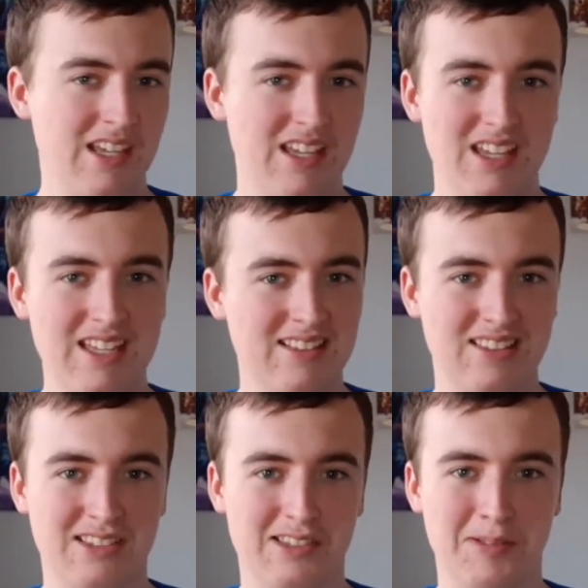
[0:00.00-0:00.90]

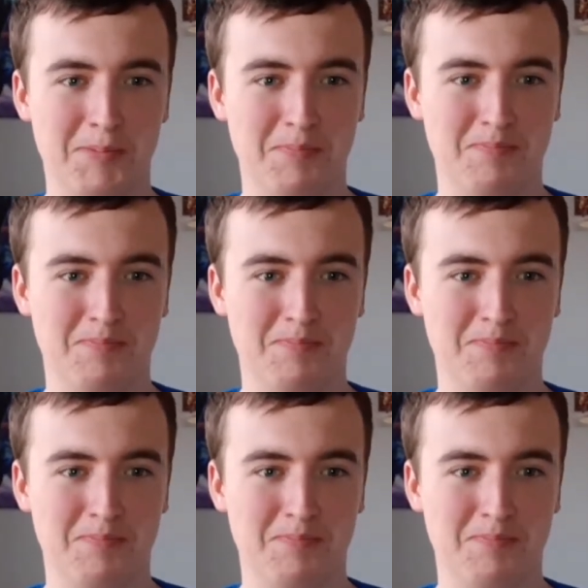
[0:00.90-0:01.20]
it's